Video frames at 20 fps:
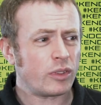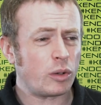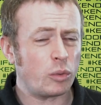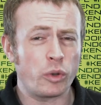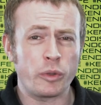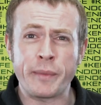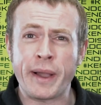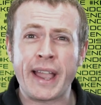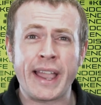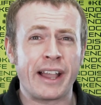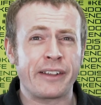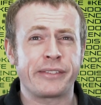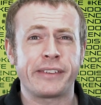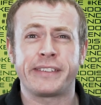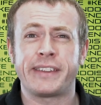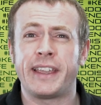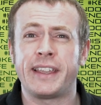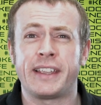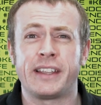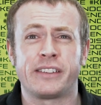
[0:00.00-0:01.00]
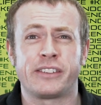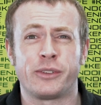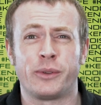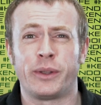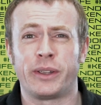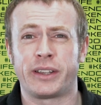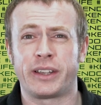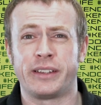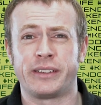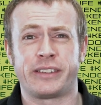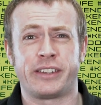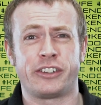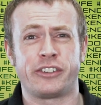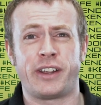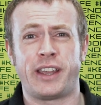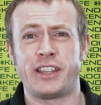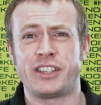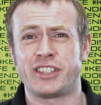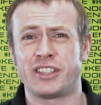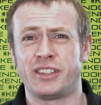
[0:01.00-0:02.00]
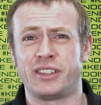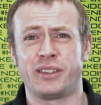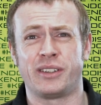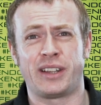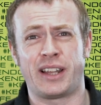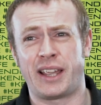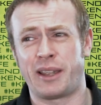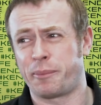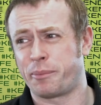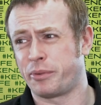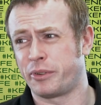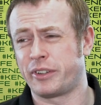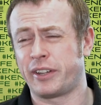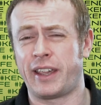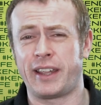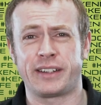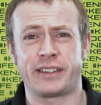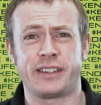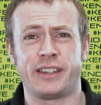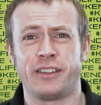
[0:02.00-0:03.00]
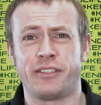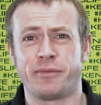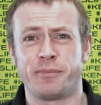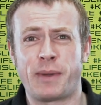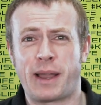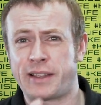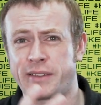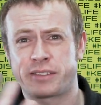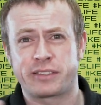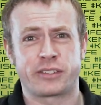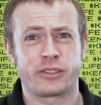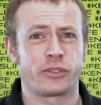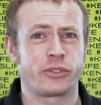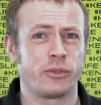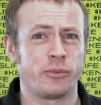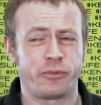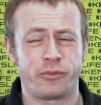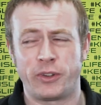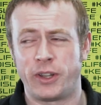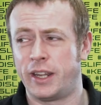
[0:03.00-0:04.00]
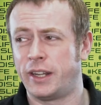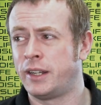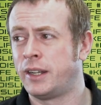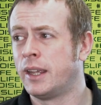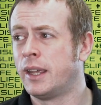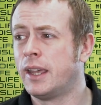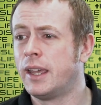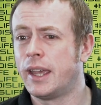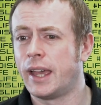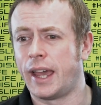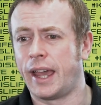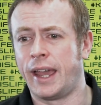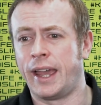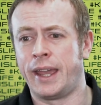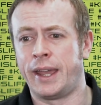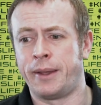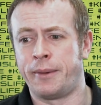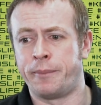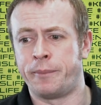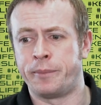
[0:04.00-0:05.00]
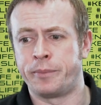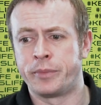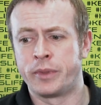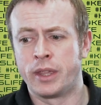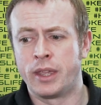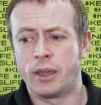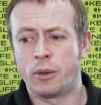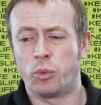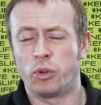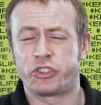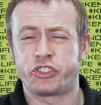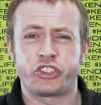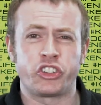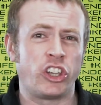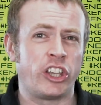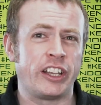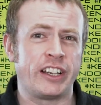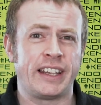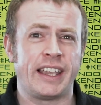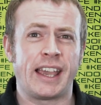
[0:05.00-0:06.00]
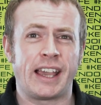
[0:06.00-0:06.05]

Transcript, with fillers: we might have to take into consideration like protective masks or something. Um, we'll certainly